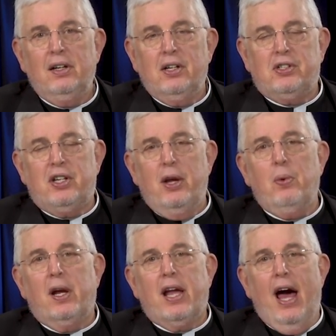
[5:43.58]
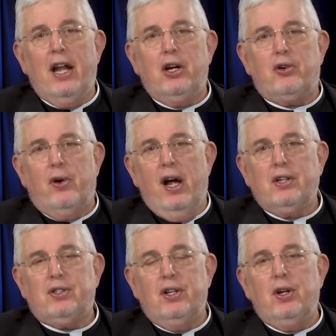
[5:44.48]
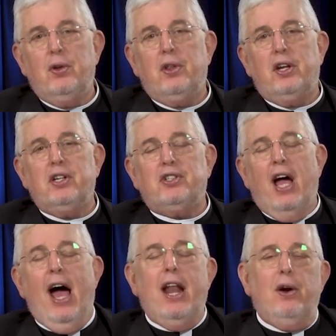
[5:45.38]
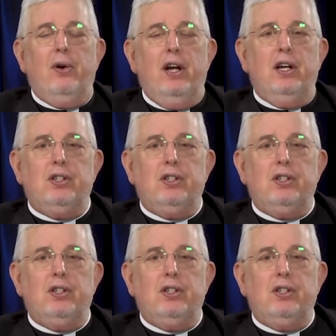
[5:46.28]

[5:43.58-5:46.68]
to see what kind of dress and who the designer